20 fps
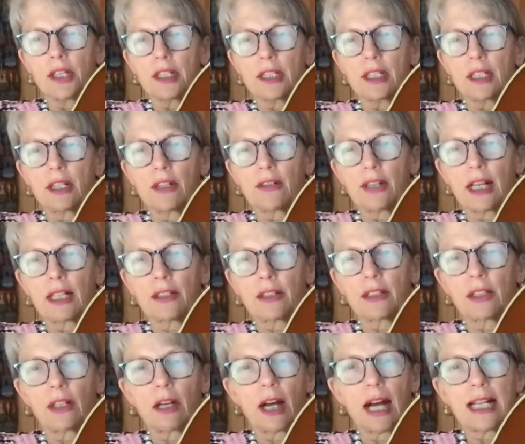You hear that
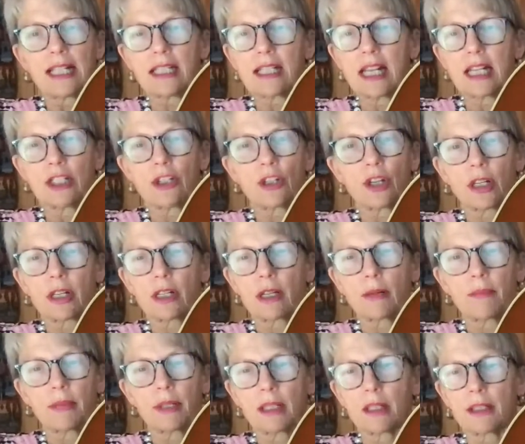little, I say
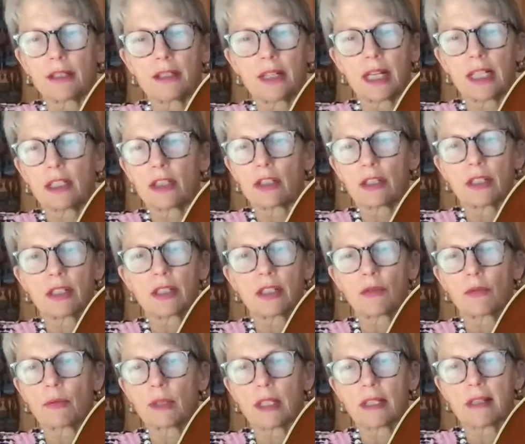"chicka" because that just is
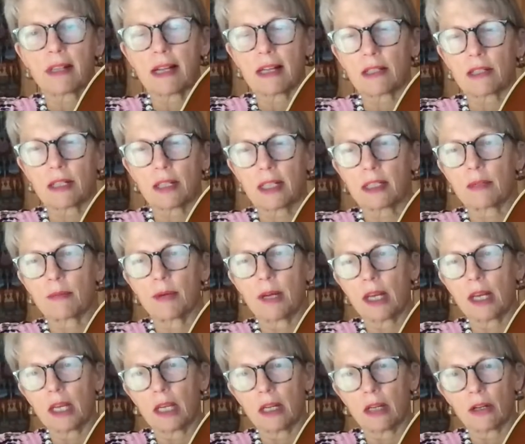what it sounds like to
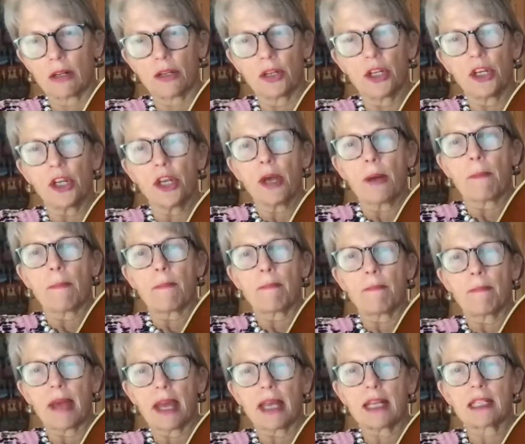my ear.
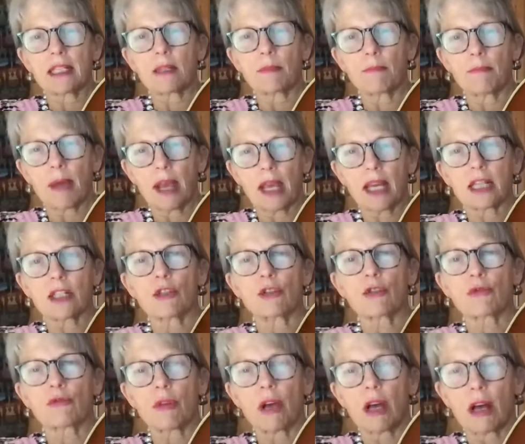Bass,
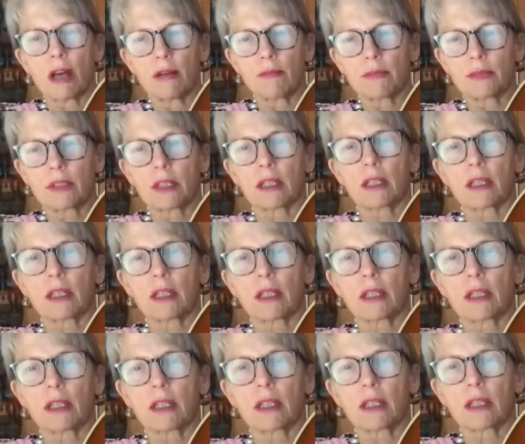bass, strum,
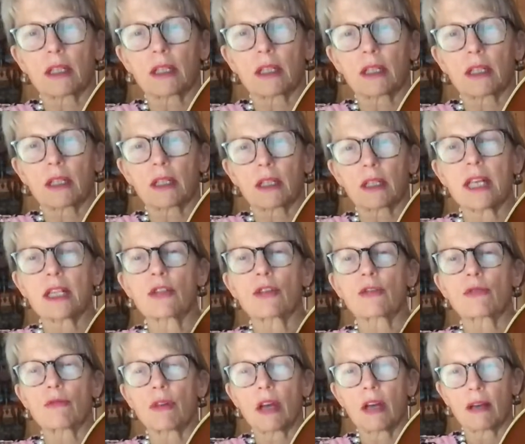
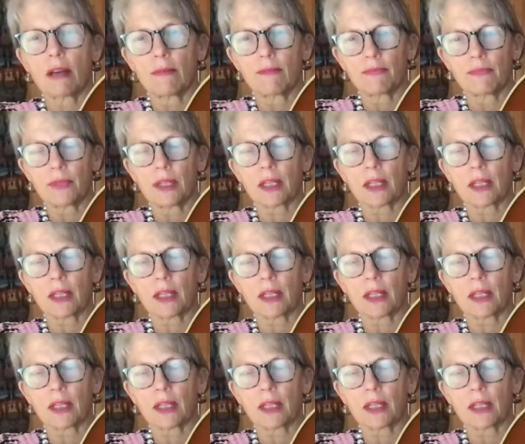strum.